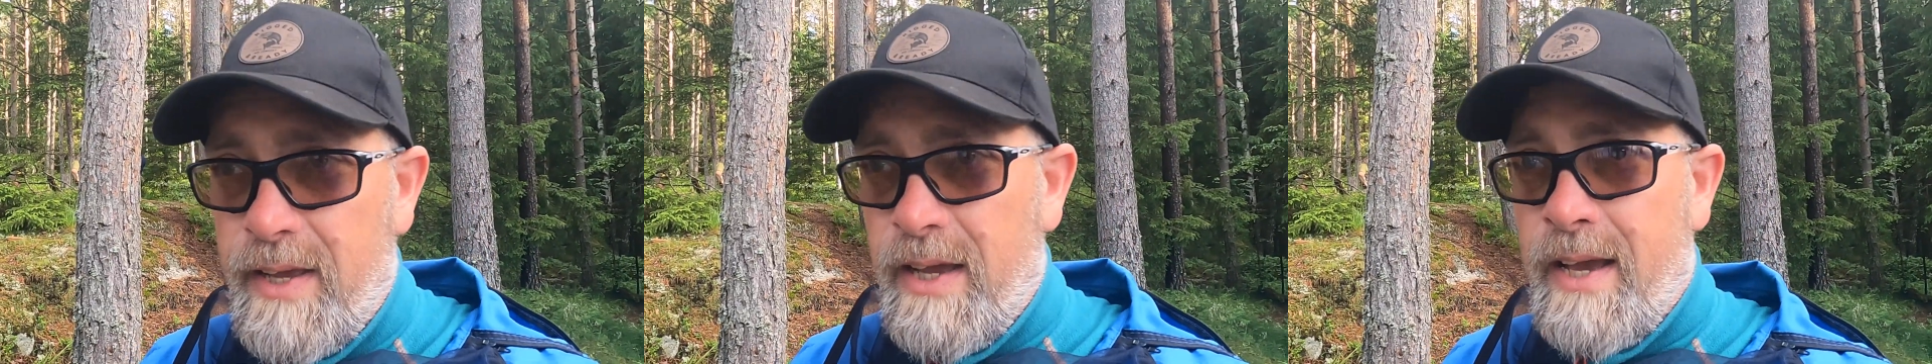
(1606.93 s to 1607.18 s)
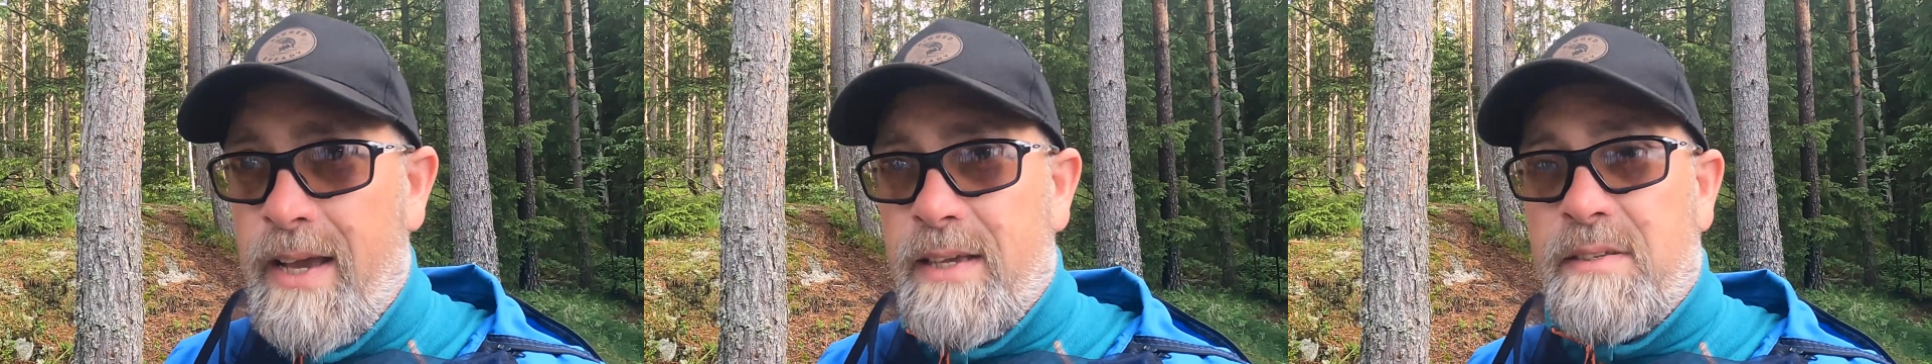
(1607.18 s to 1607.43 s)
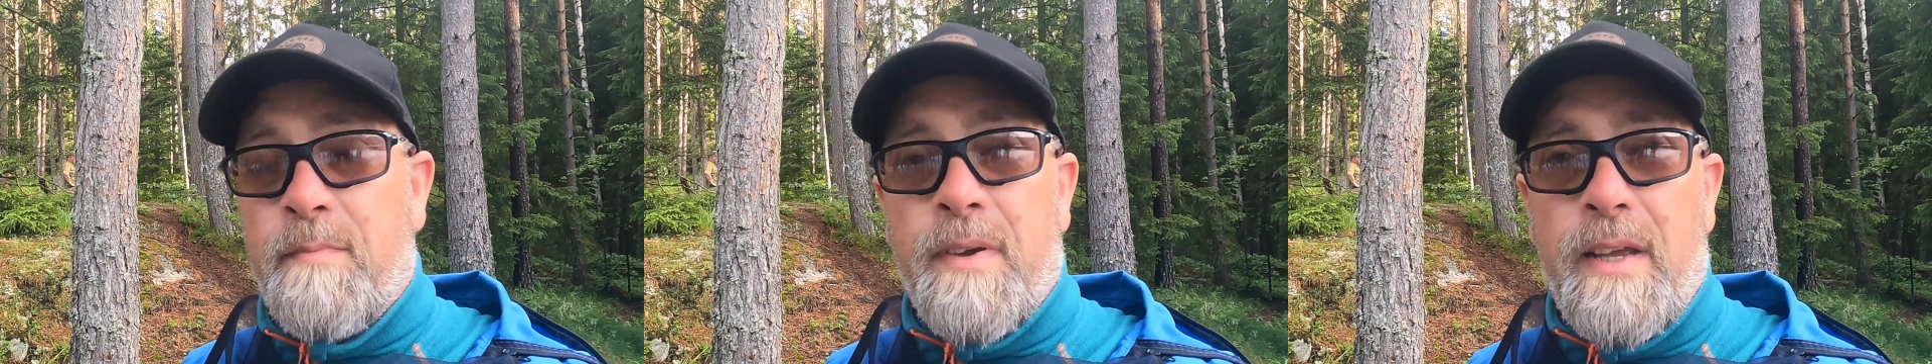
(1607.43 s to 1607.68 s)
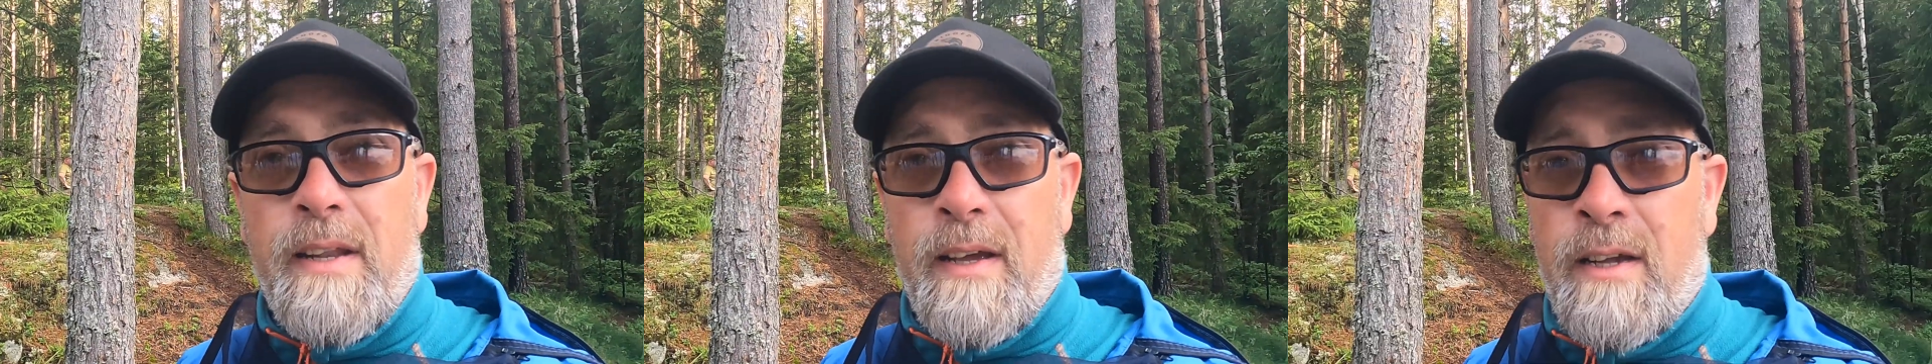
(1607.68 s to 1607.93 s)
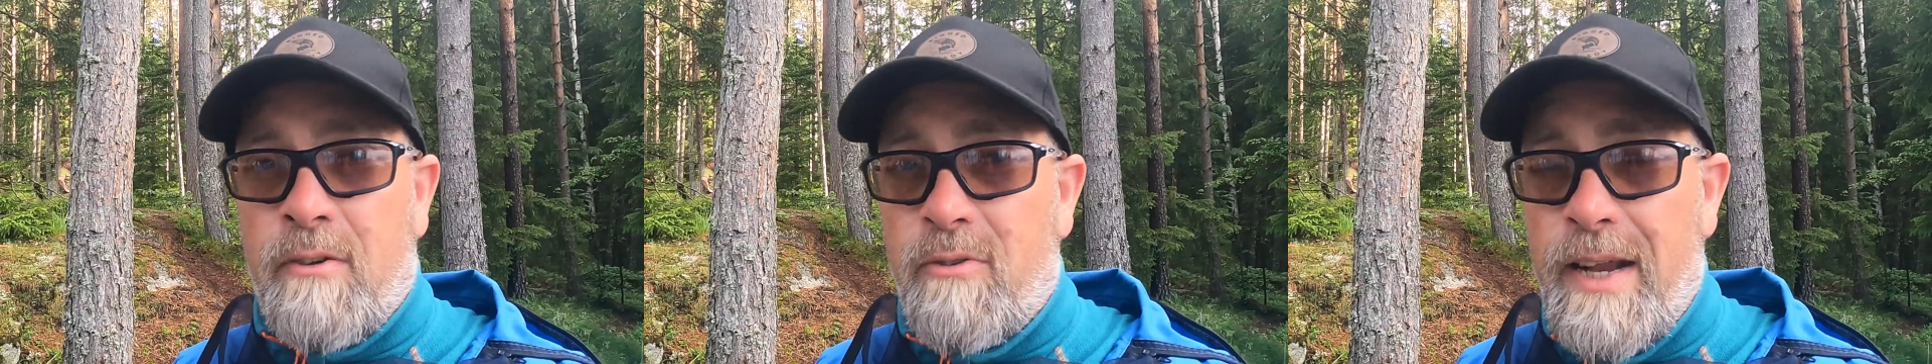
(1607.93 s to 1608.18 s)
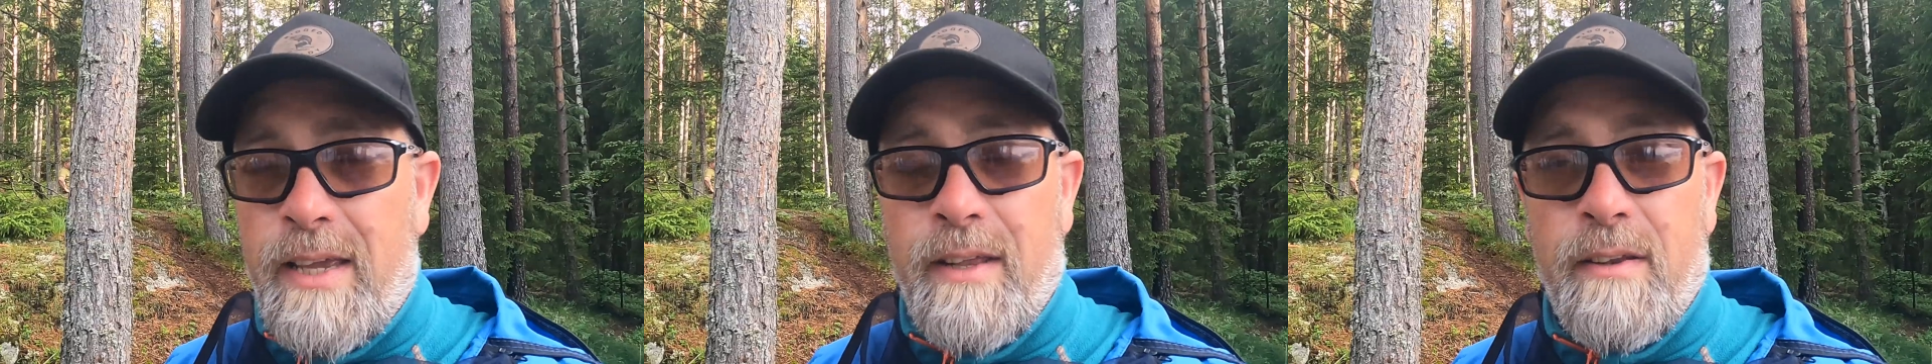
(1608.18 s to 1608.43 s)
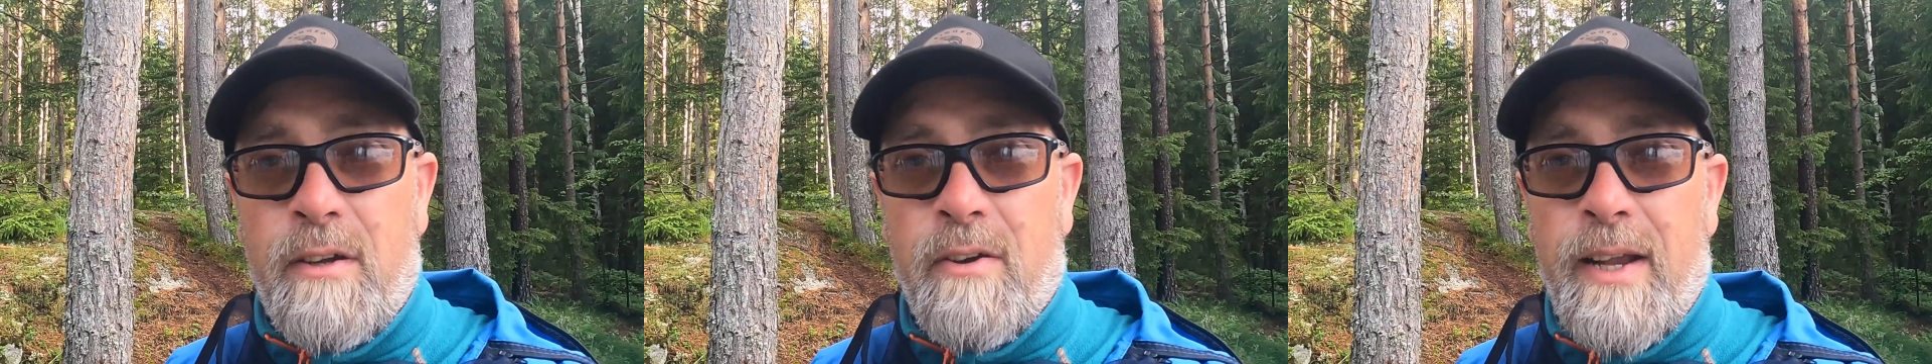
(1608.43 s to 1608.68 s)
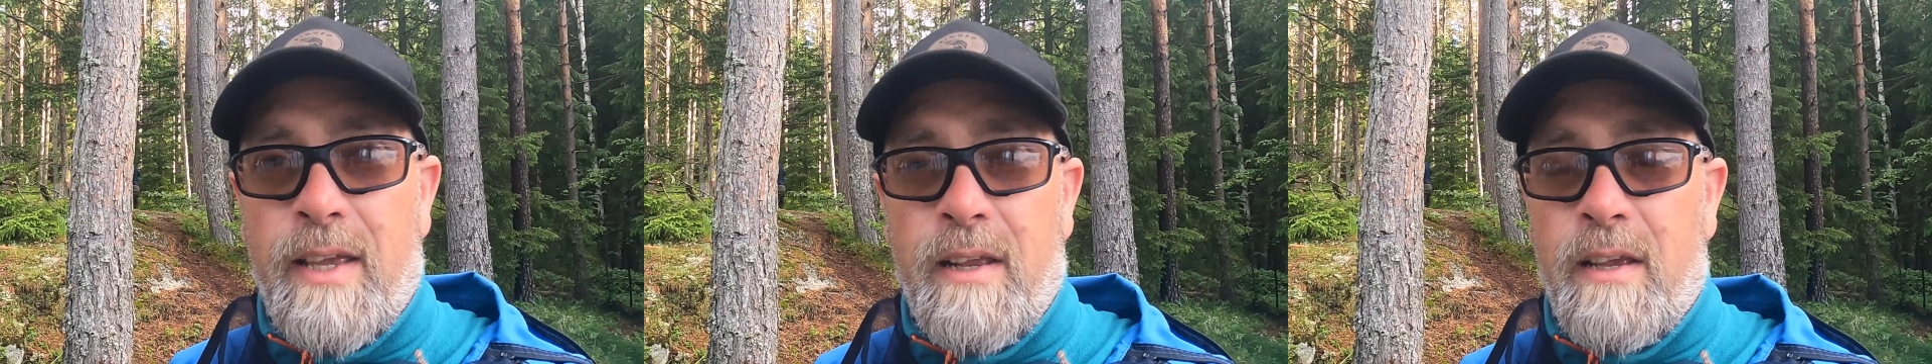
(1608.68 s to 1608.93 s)
It has been a
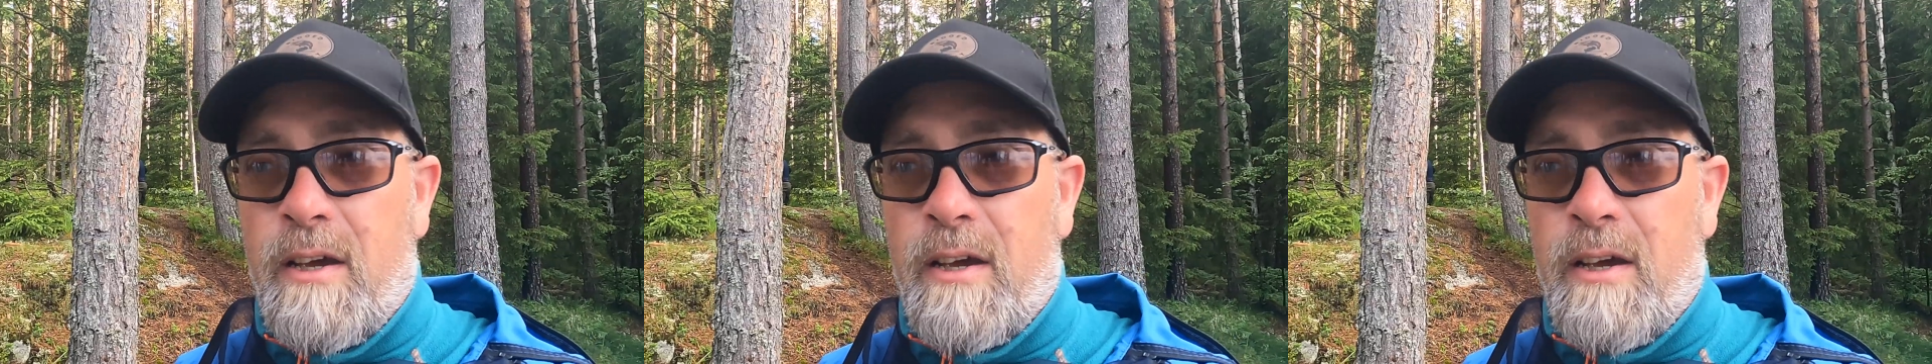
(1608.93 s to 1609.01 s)
cracking